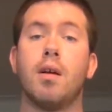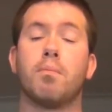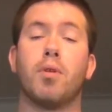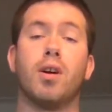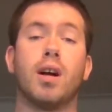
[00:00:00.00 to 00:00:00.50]

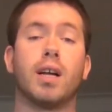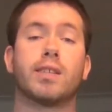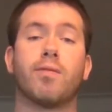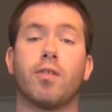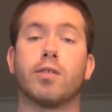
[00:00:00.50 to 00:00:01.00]
But as
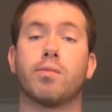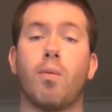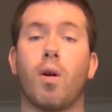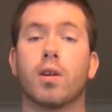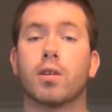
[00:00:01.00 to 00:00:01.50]
far as
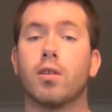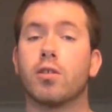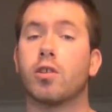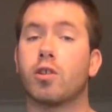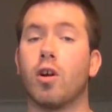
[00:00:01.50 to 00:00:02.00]
water goes,
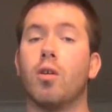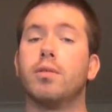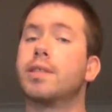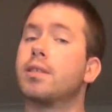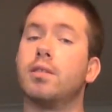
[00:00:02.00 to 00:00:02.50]
you should
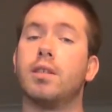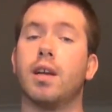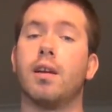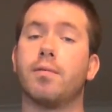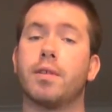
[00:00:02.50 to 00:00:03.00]
always clean it
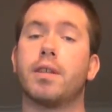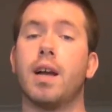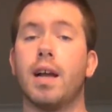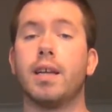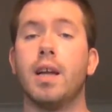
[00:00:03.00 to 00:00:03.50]
every
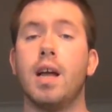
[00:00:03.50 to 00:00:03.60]
day.